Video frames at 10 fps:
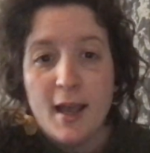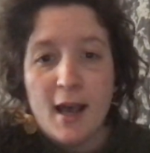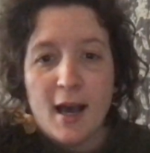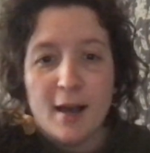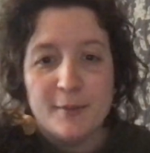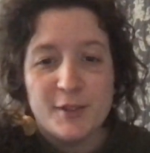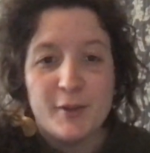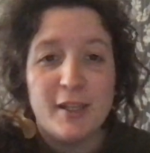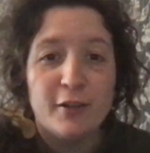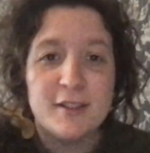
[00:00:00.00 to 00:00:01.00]
So
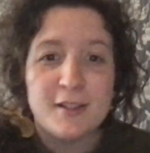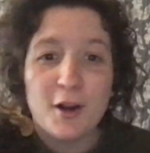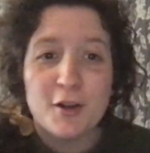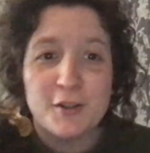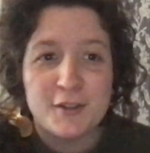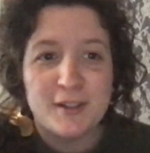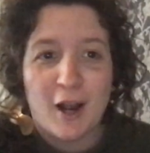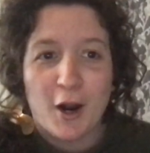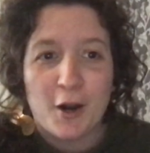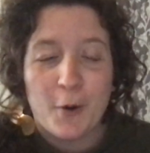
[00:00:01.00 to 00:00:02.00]
here is
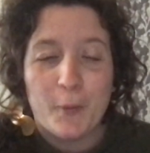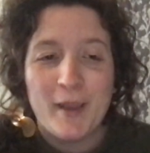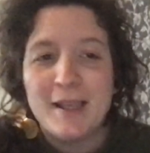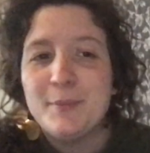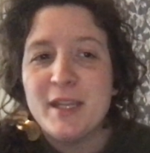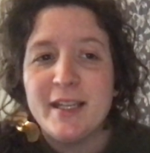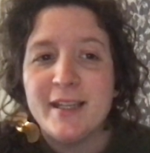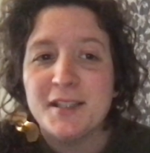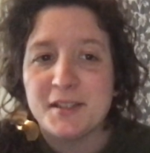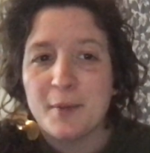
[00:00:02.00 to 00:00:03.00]
our
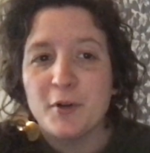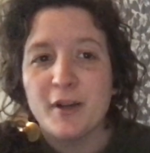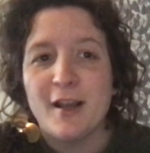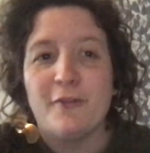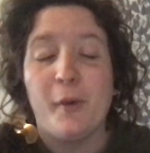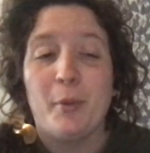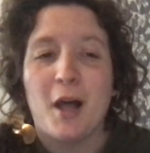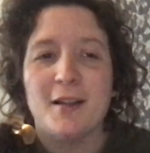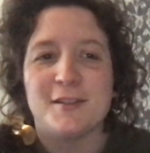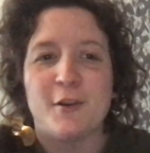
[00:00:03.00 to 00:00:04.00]
Wikipedia summary of the
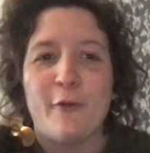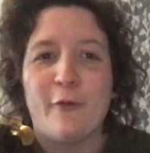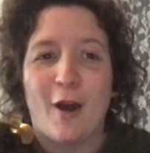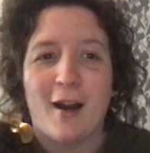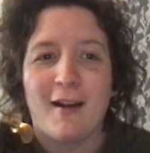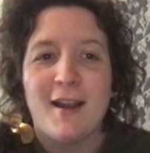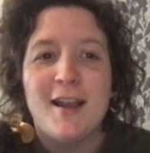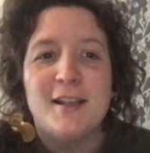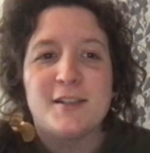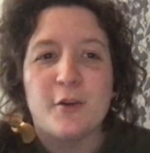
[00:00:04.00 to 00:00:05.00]
plot so far.
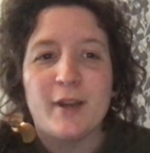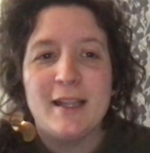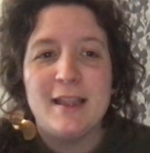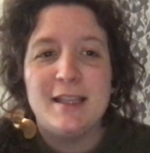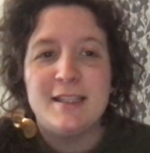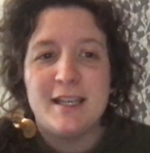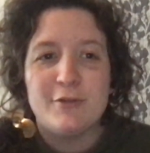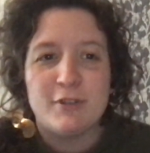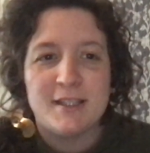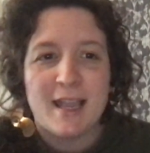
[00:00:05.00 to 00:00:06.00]
So in The
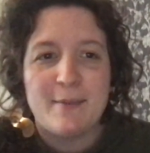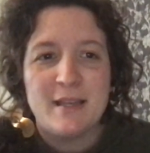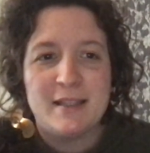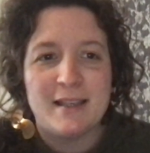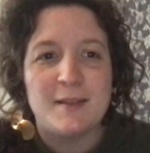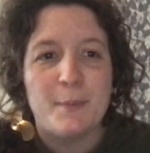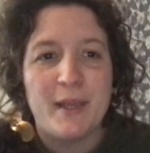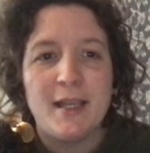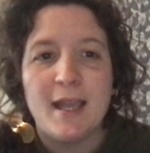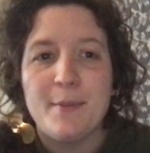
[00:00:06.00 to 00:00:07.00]
Dangerous Game, it says
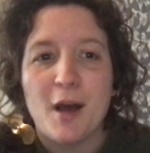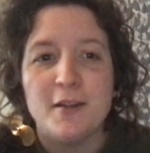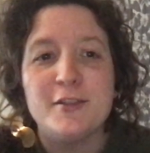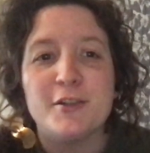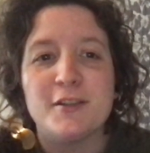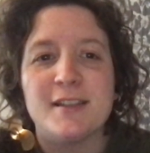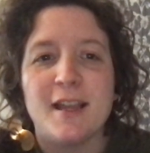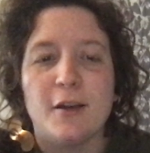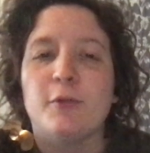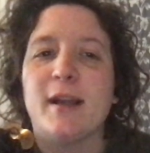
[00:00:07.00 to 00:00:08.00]
big game hunter
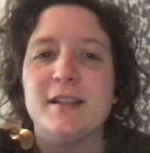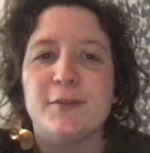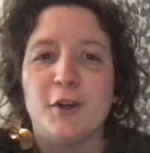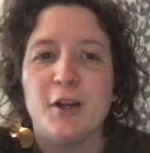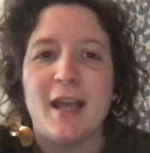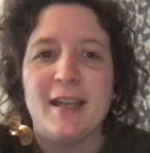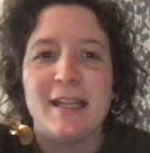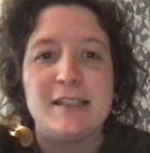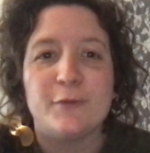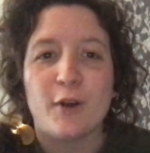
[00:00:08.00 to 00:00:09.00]
Sanger Rainsford and
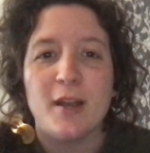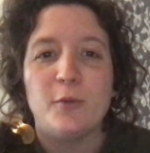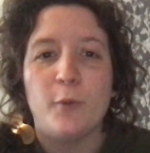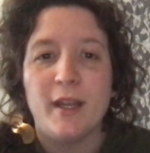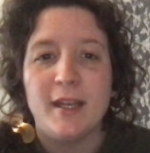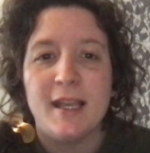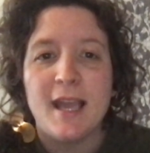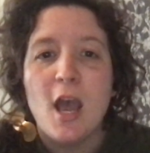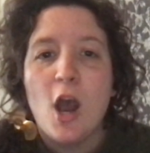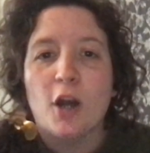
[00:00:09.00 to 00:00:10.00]
his friend Whitney
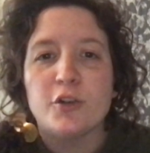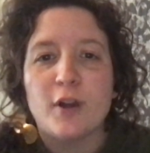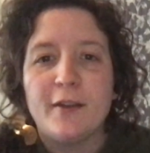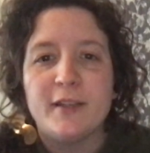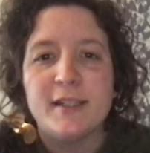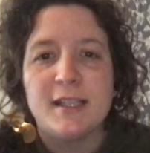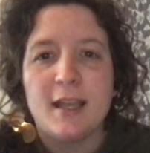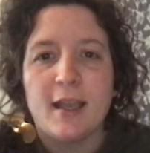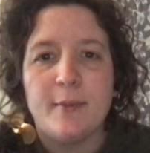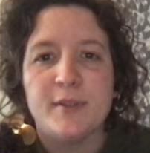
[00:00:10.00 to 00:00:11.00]
are traveling to
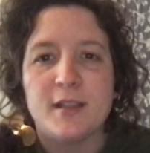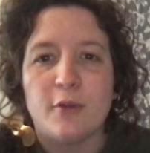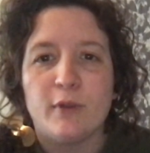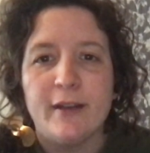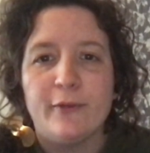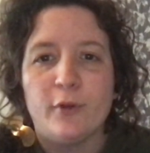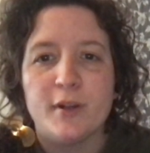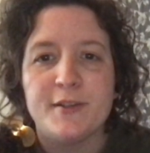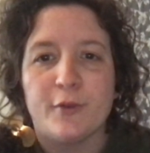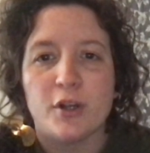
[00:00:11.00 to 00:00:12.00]
the Amazon
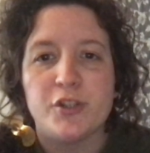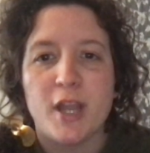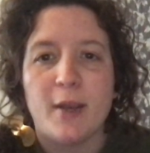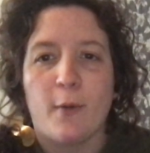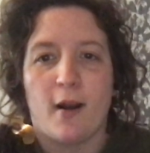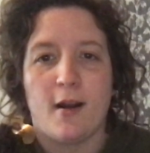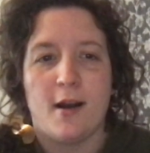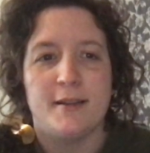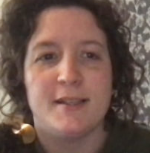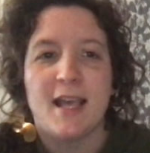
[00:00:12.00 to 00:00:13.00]
rainforest for a jaguar
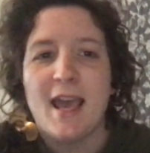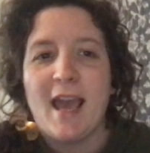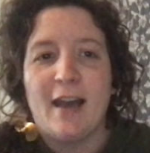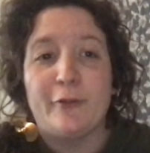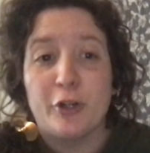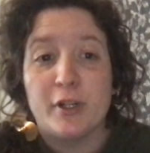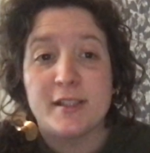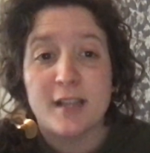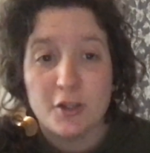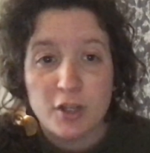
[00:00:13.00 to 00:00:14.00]
hunt. After a
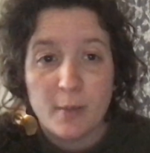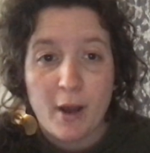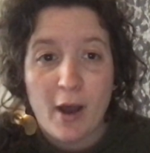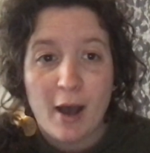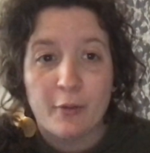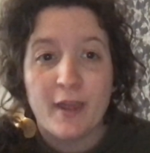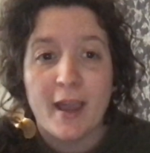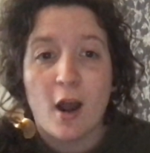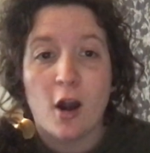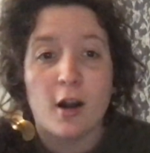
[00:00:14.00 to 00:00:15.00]
discussion about how they
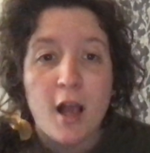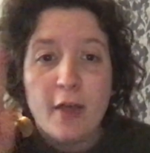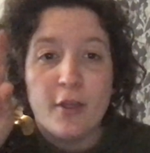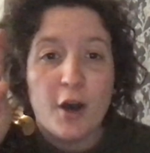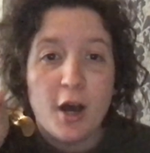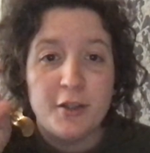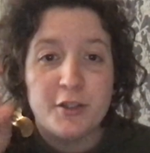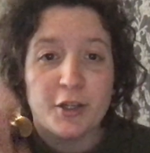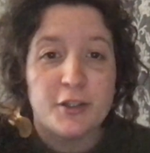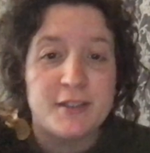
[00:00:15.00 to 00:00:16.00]
are the
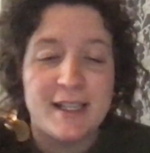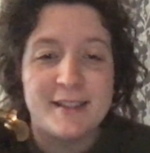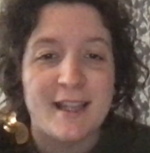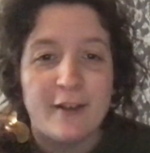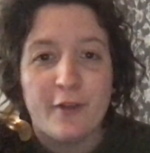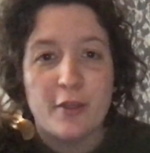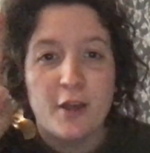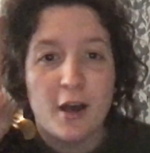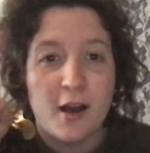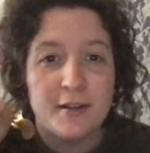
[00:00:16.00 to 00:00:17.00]
hunters instead of
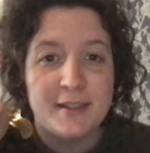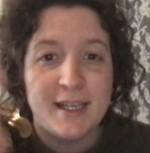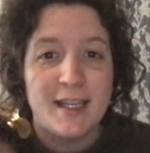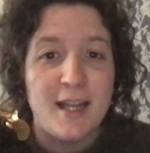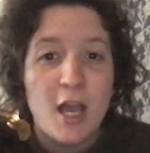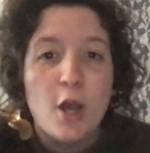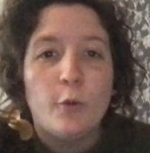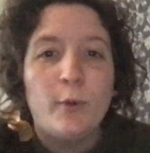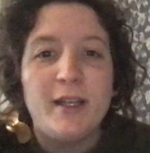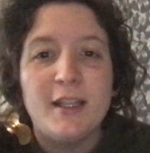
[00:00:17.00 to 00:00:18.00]
the hunted,
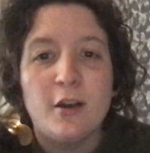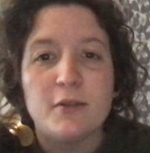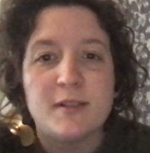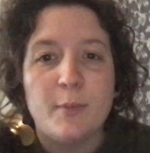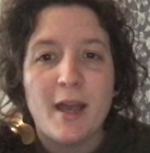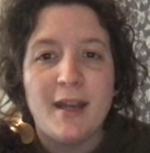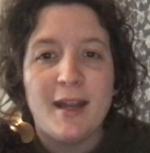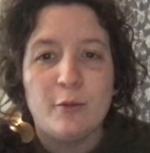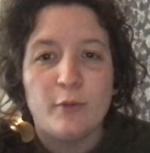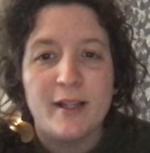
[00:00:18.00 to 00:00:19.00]
Whitney goes to bed
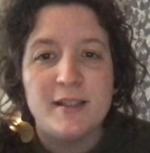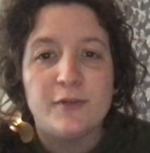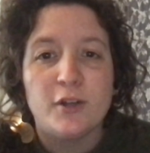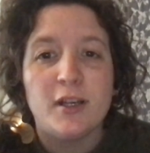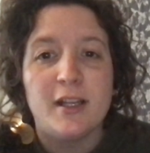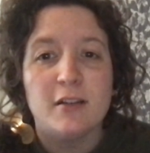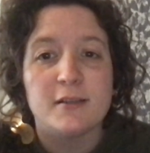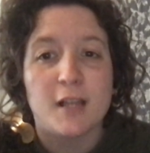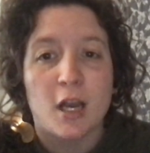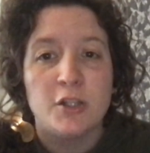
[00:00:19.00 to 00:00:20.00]
and Rainsford hears
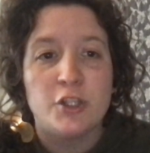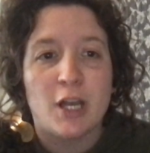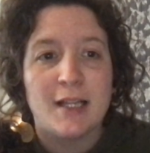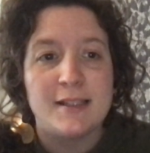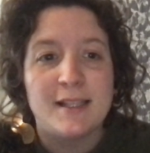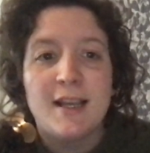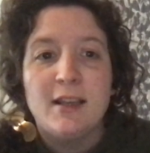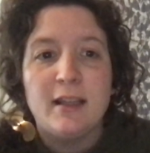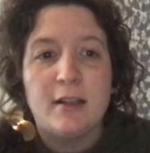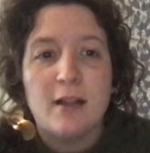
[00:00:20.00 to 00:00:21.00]
gunshots.
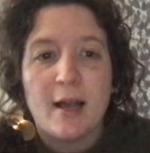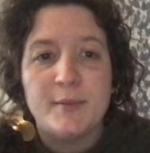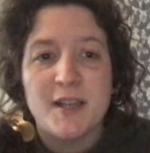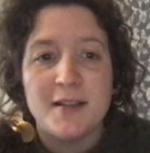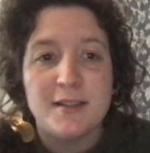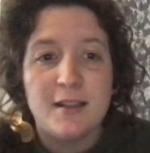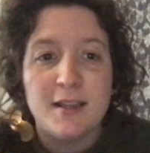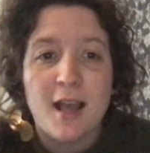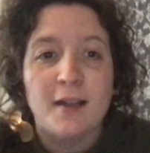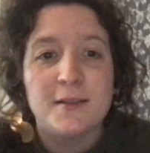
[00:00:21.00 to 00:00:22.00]
He climbs onto the
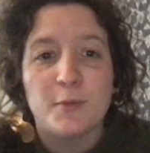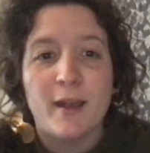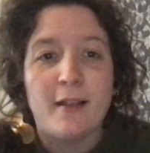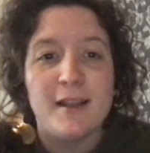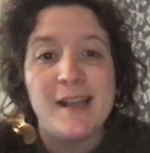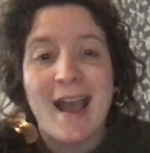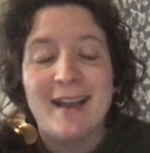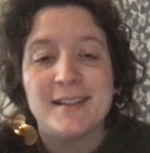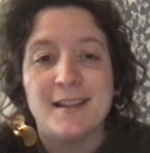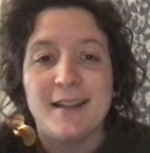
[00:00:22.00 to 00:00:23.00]
yacht's rail and
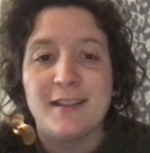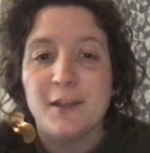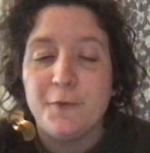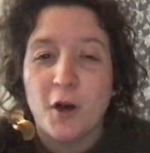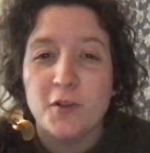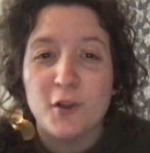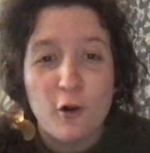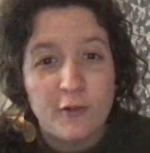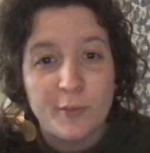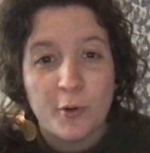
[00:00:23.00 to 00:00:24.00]
accidentally falls
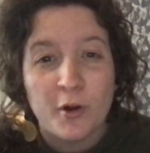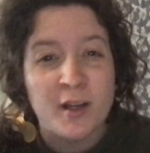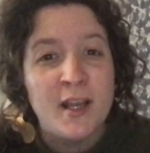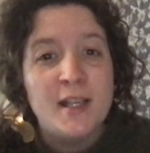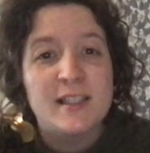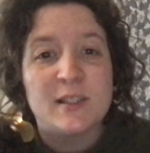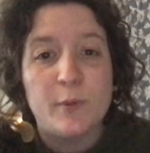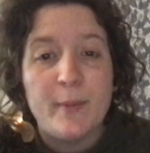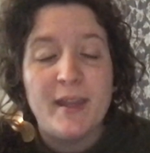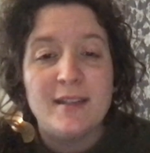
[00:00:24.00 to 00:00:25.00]
overboard,
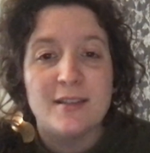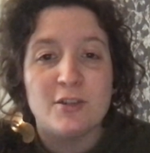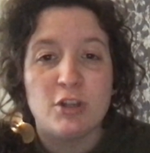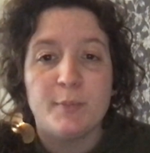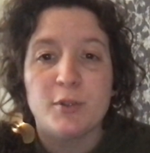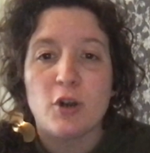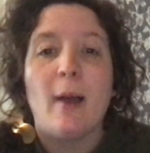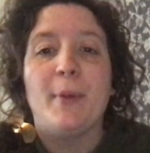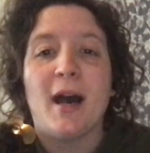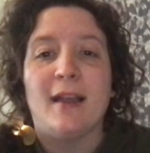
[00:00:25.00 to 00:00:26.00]
swimming to Ship
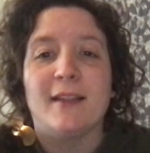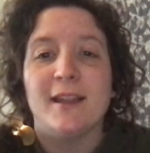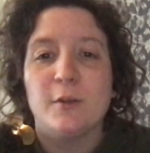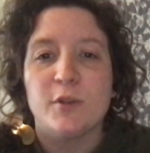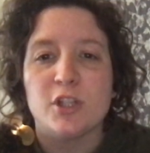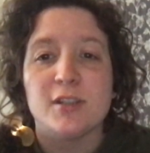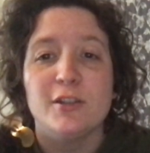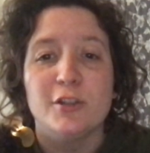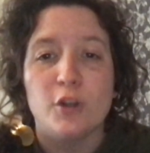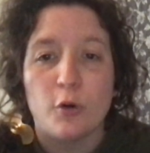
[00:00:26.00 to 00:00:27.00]
Trap Island, which is
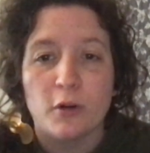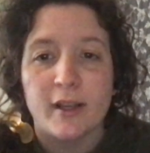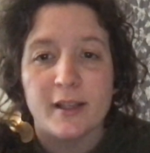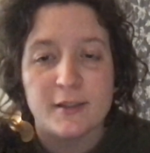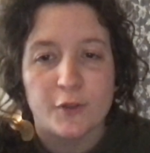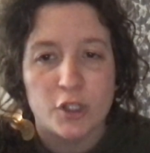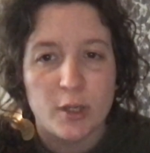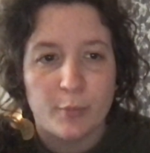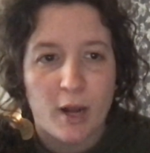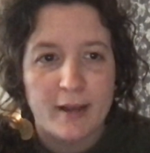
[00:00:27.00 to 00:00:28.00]
notorious for
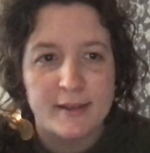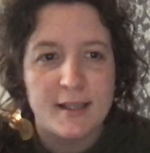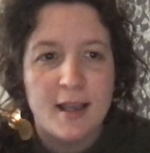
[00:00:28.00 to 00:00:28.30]
shipwrecks.